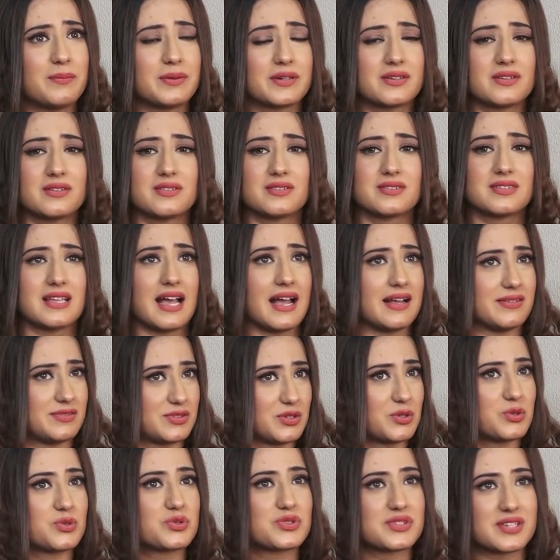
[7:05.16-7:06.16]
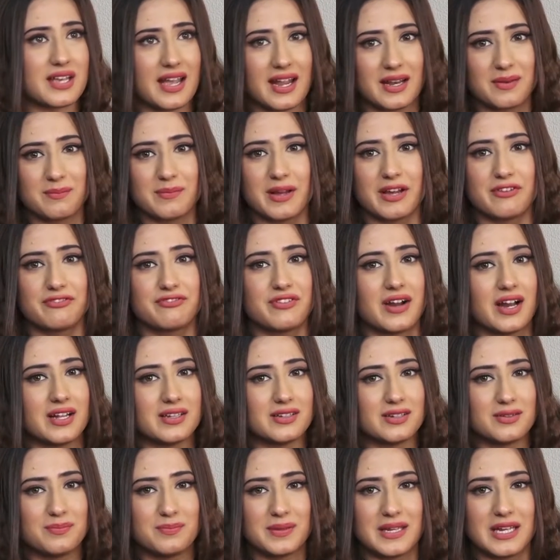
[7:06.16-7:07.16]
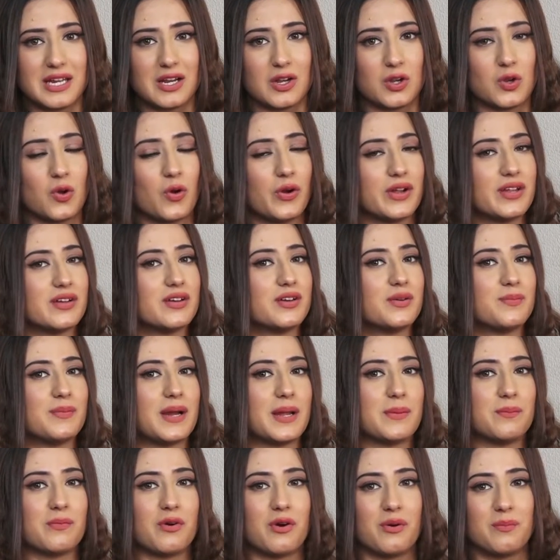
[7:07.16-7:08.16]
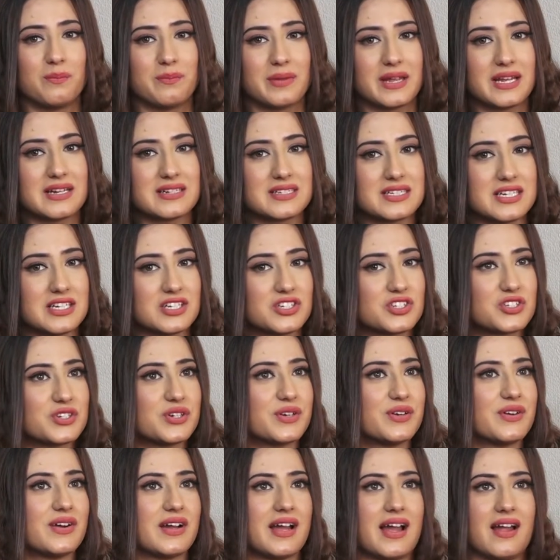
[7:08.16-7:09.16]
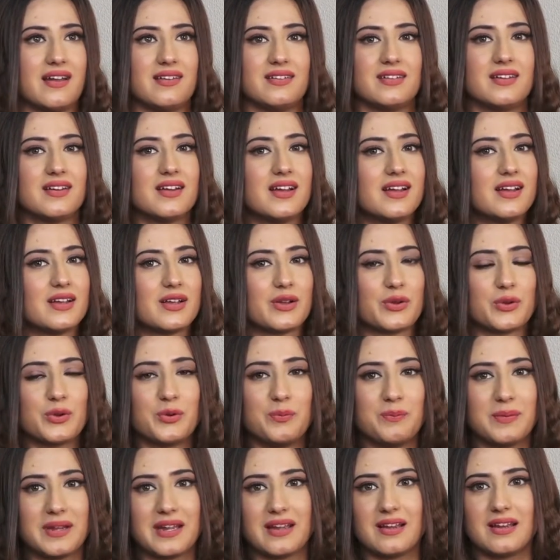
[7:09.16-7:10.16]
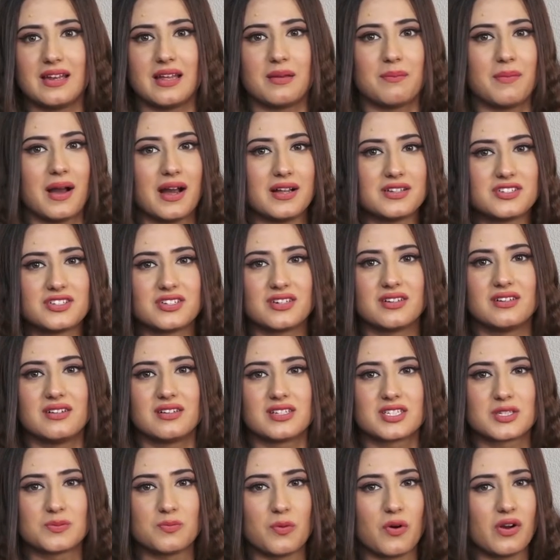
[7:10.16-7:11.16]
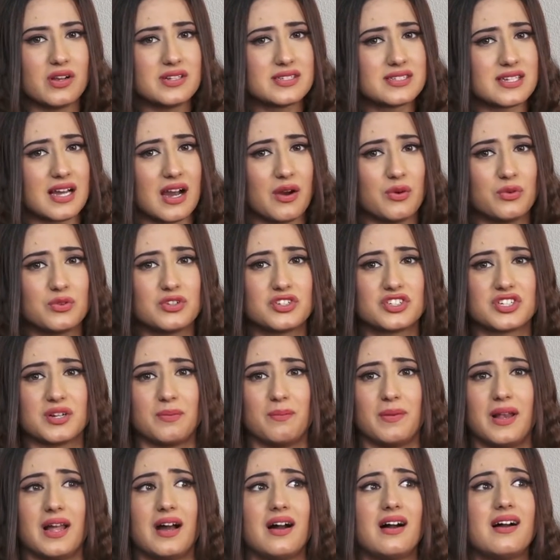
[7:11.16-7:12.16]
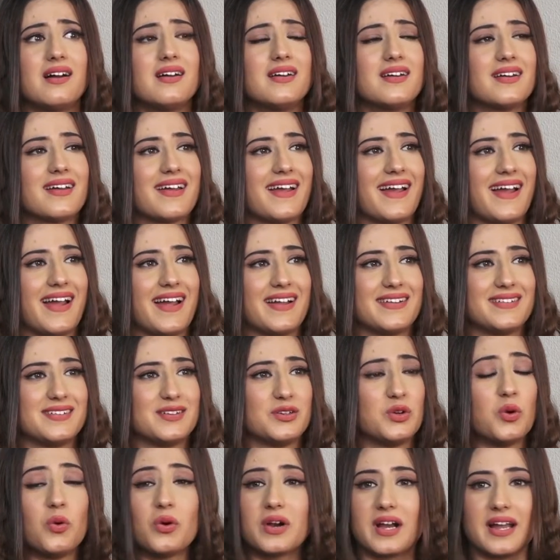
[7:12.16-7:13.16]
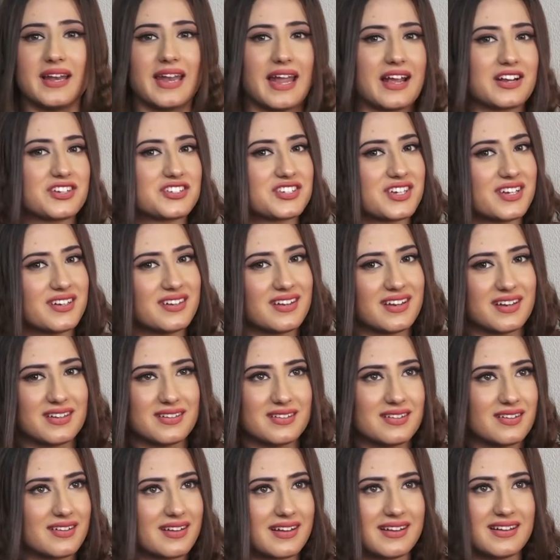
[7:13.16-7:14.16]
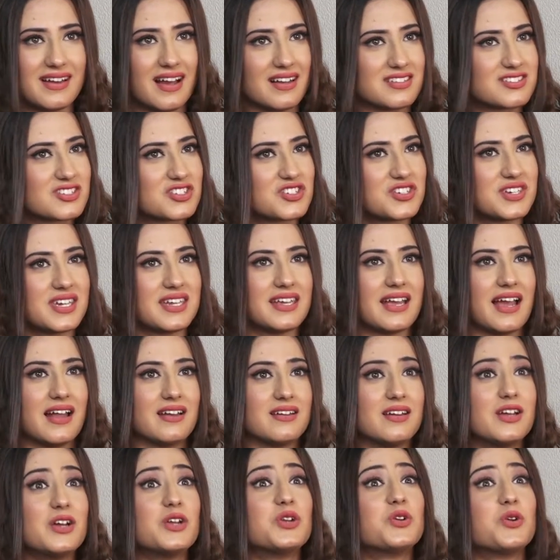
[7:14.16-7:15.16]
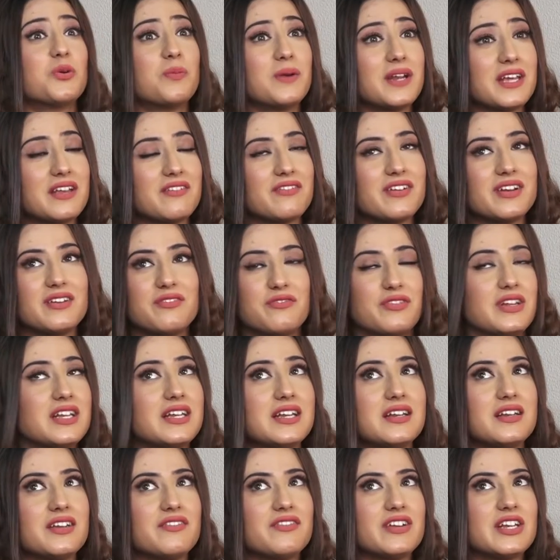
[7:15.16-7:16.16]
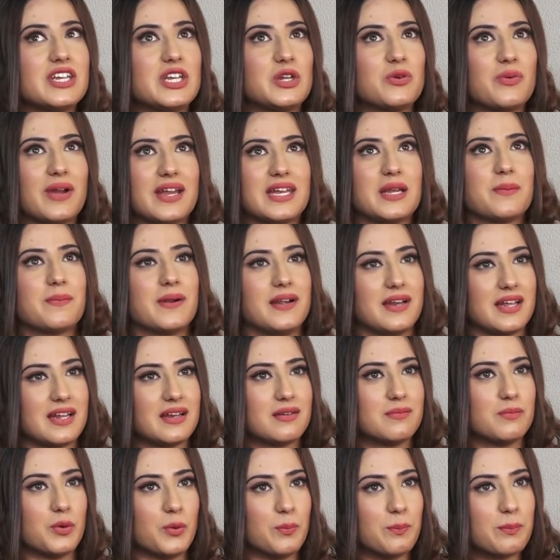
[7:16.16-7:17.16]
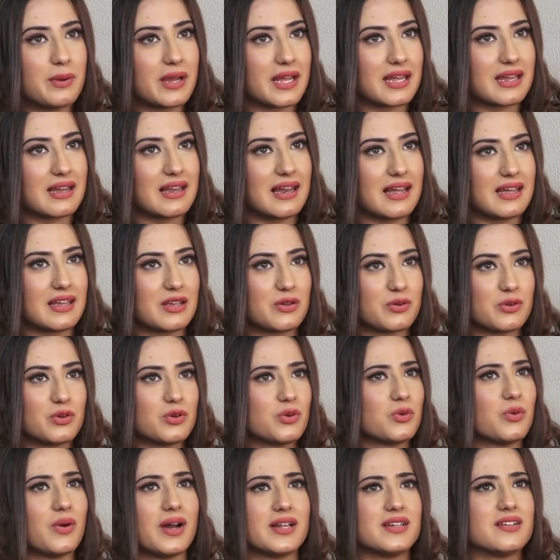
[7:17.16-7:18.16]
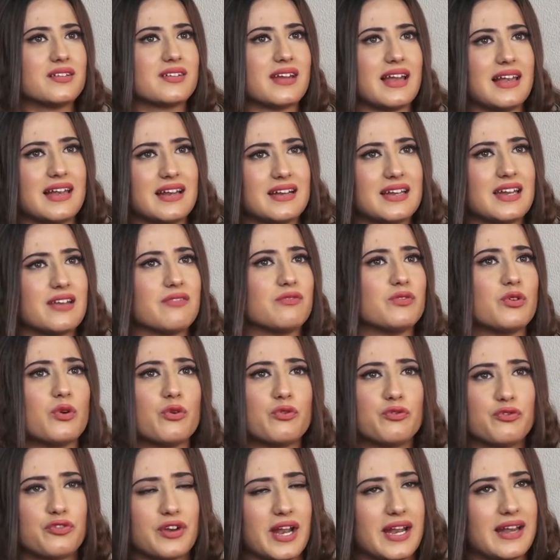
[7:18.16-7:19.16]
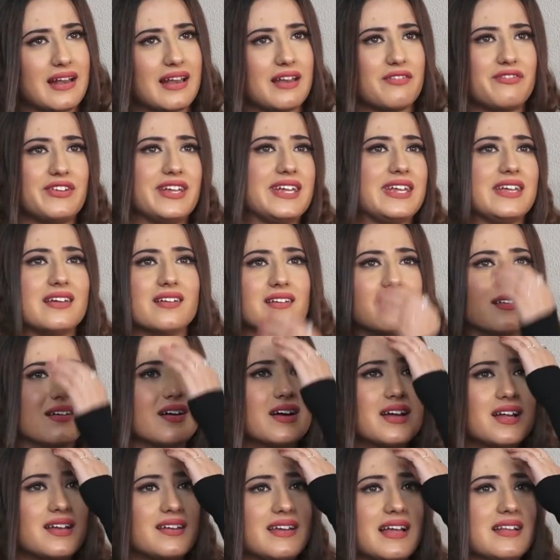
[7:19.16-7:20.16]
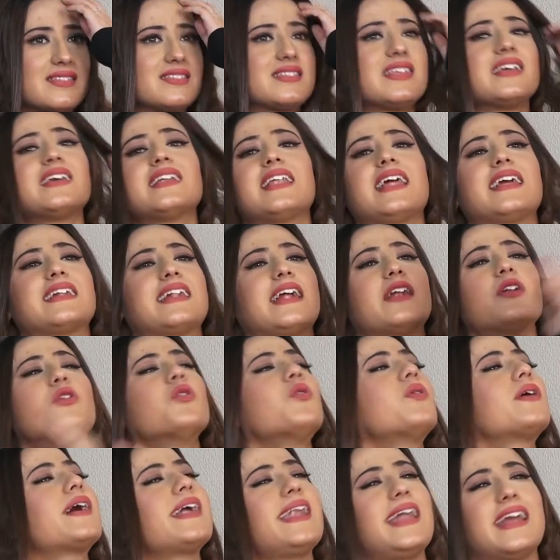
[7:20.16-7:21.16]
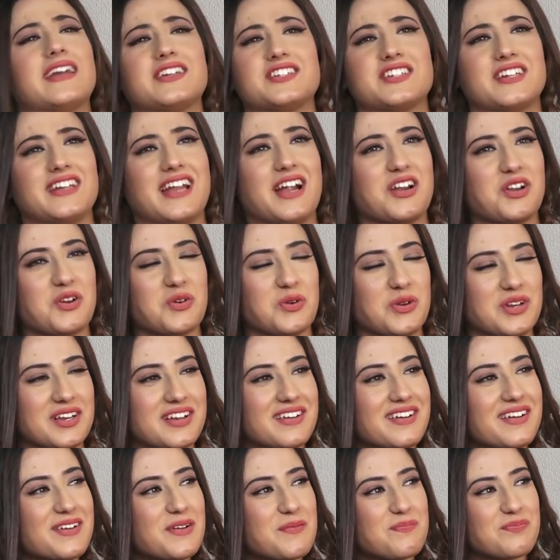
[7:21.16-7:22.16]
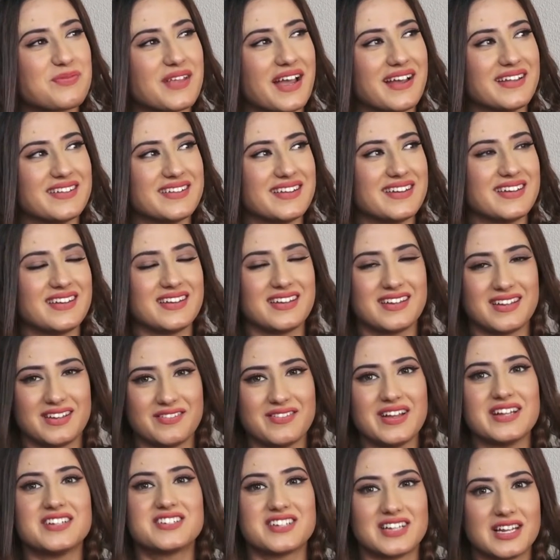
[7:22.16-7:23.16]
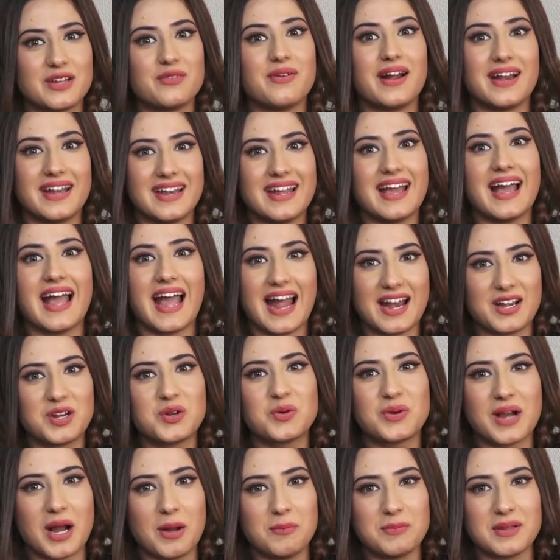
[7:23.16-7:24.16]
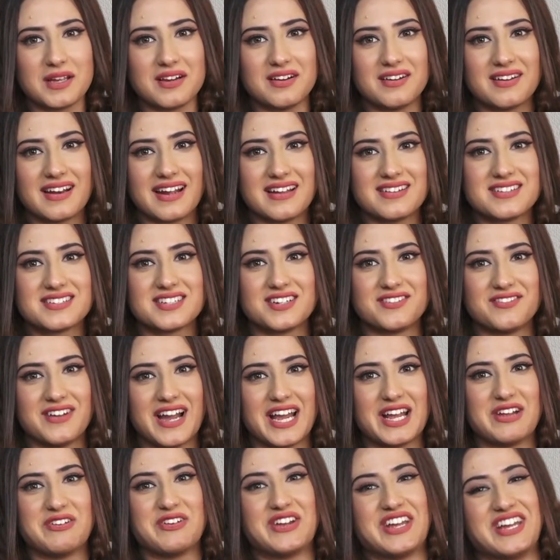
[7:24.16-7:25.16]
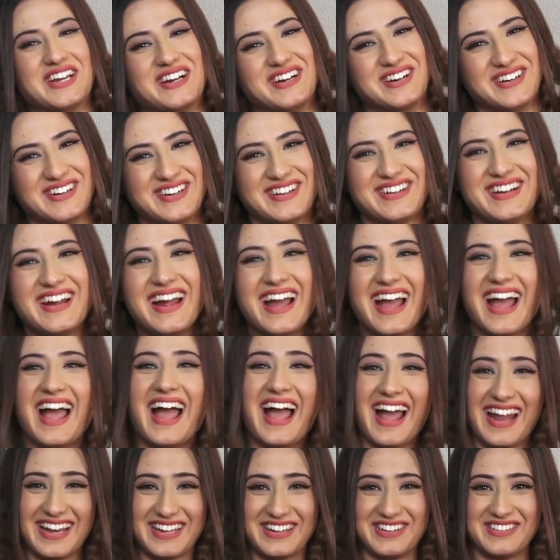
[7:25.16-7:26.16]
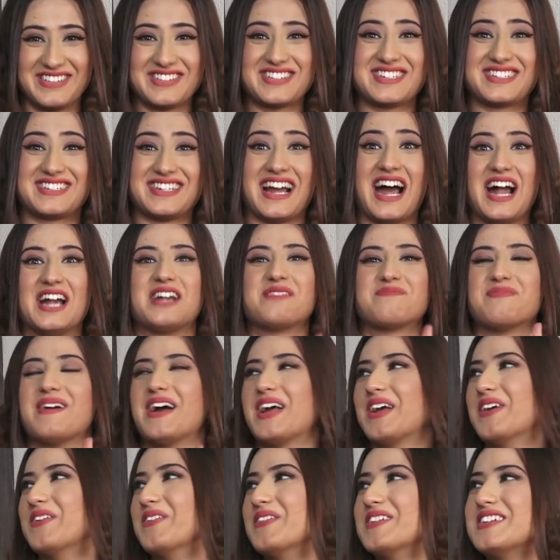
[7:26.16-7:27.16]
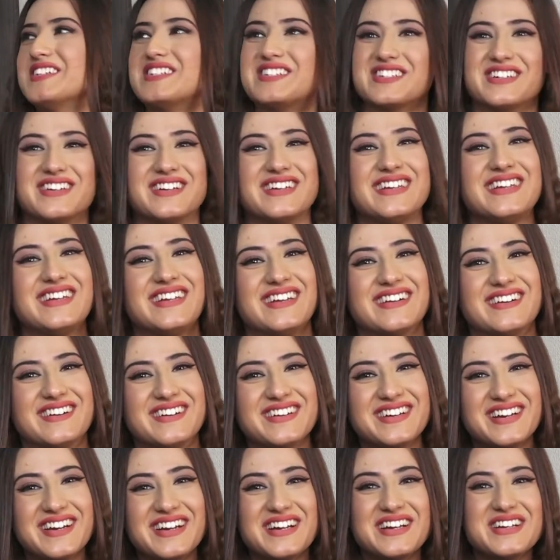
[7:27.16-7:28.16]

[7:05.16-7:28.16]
Because, as you said, my father being lawyer, my mom being teacher, and, you know, me in Himachal, a small town, Shimla, and no connection in industry, and nobody even, we didn't even knew anybody in Mumbai, like, you know, no other relative, no friend living here, nothing like that, no connection at all. And then eventually one day I had to come here and survive here and, you know, start my own journey here.